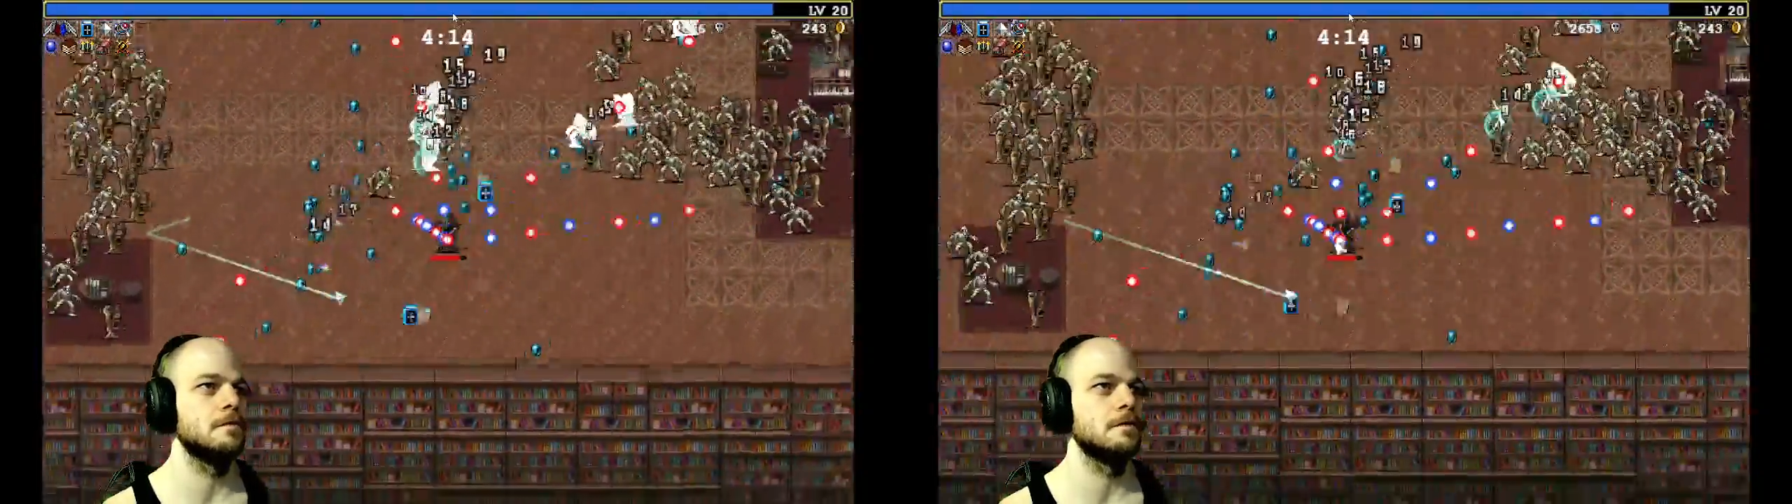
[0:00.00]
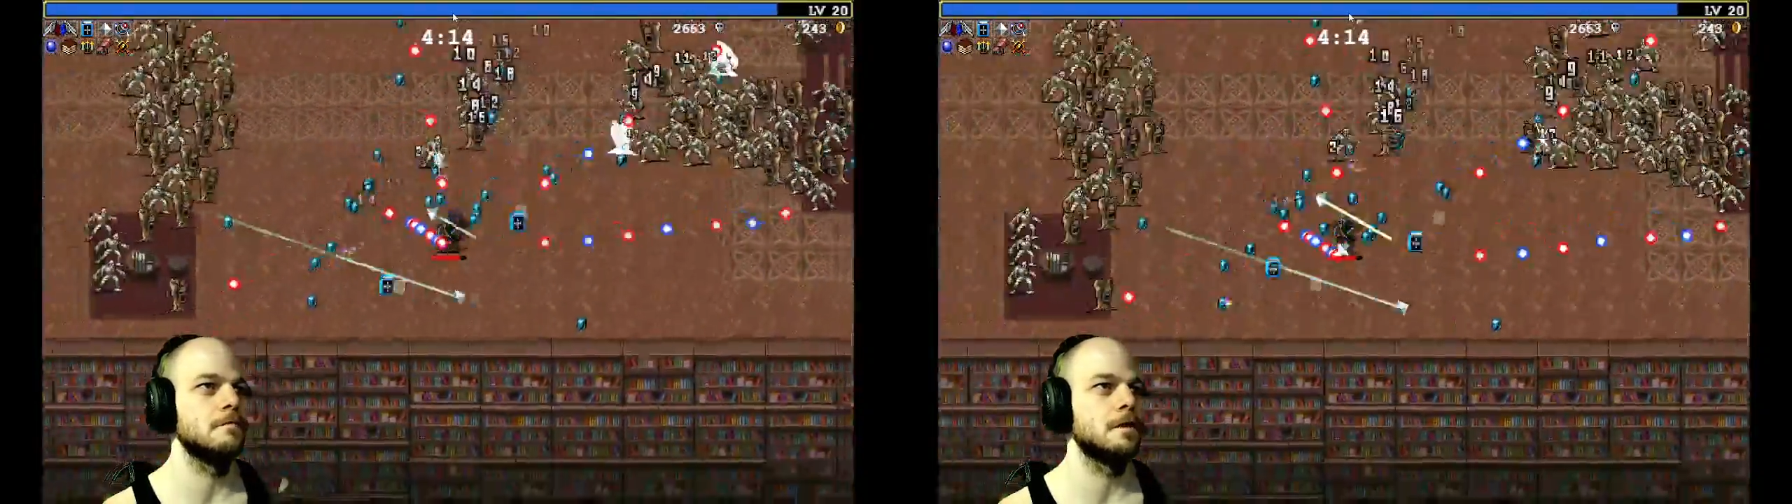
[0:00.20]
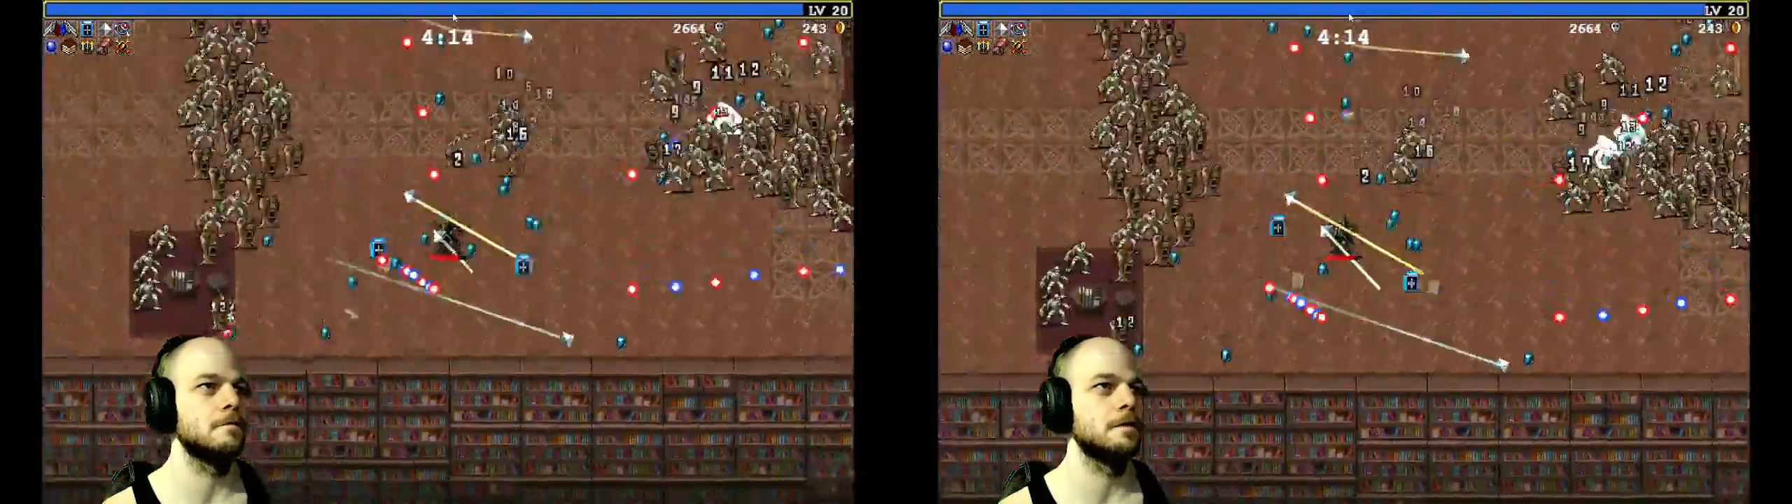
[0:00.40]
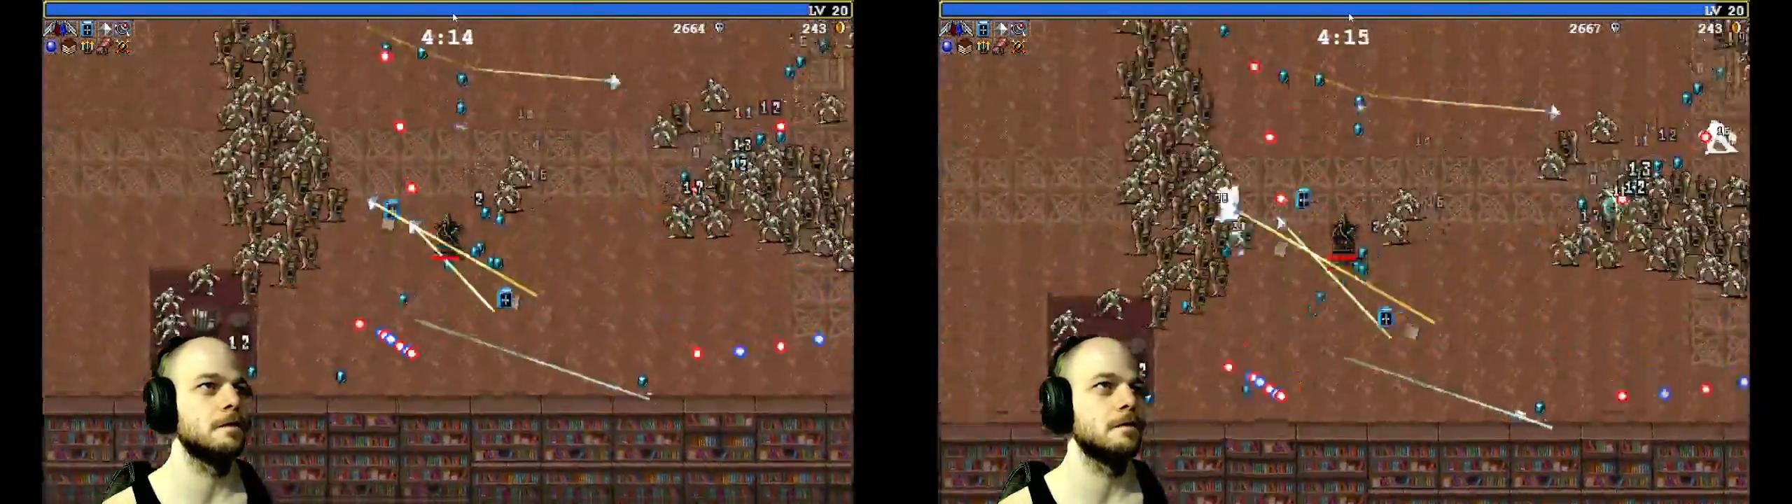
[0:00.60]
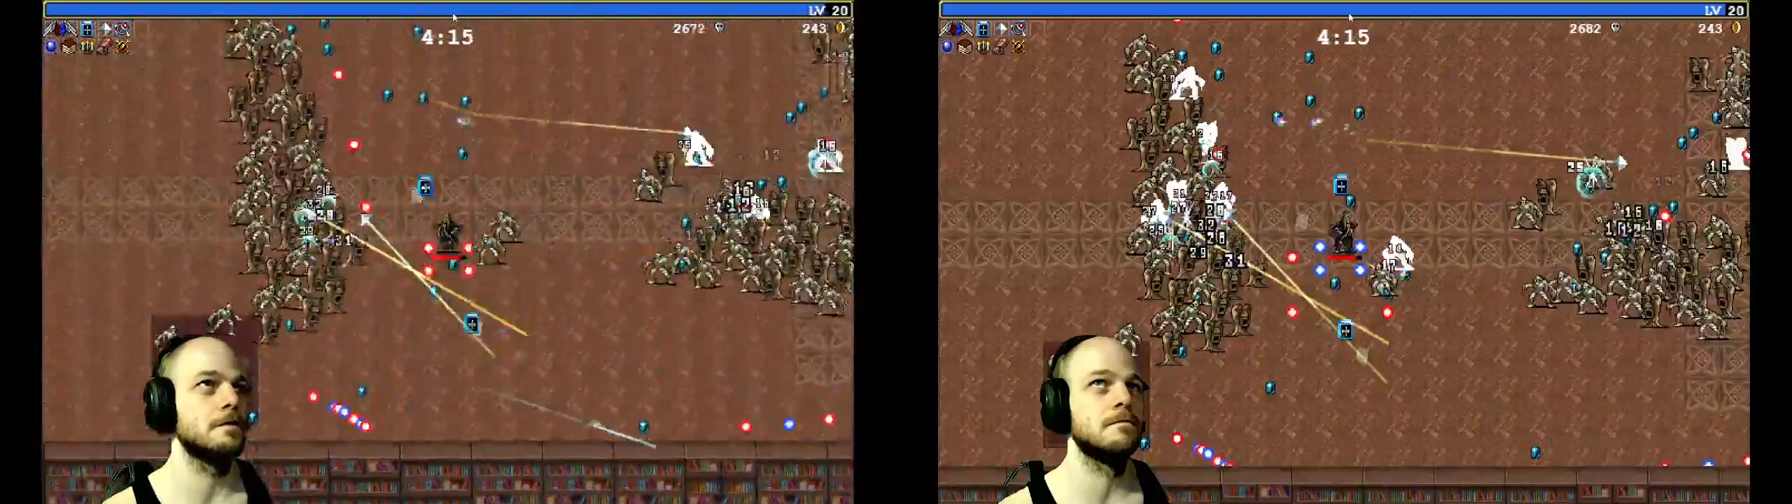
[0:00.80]
it might
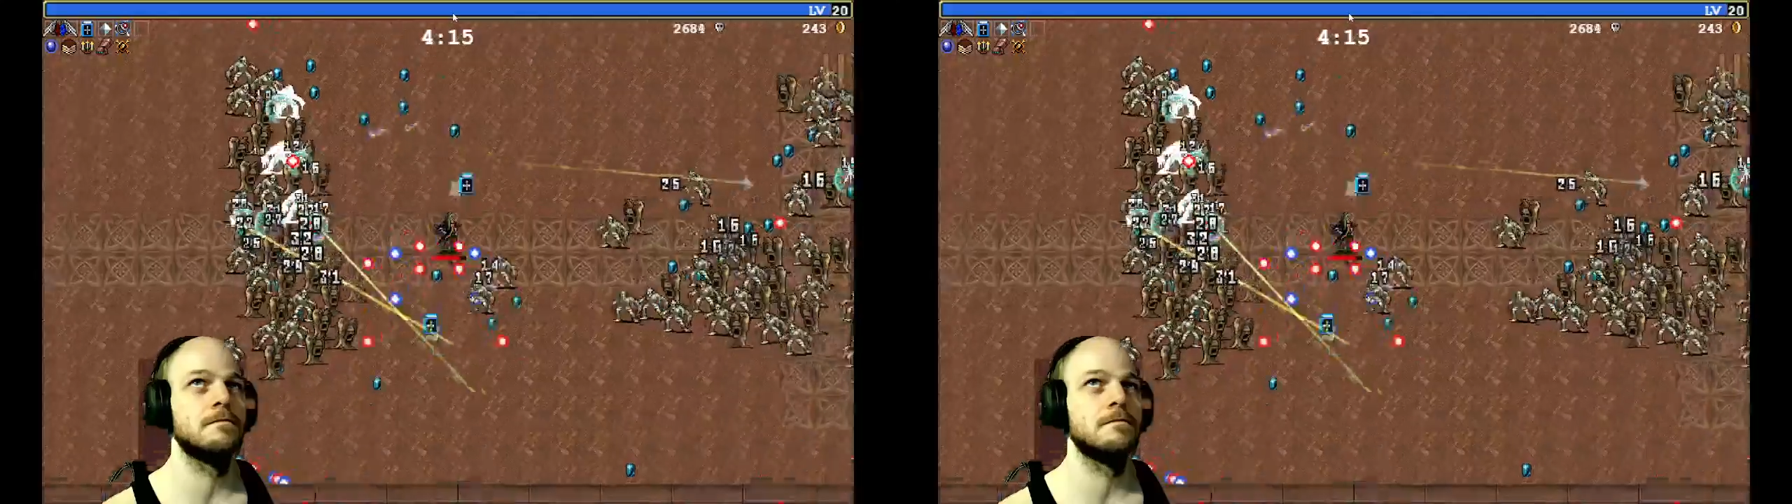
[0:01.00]
be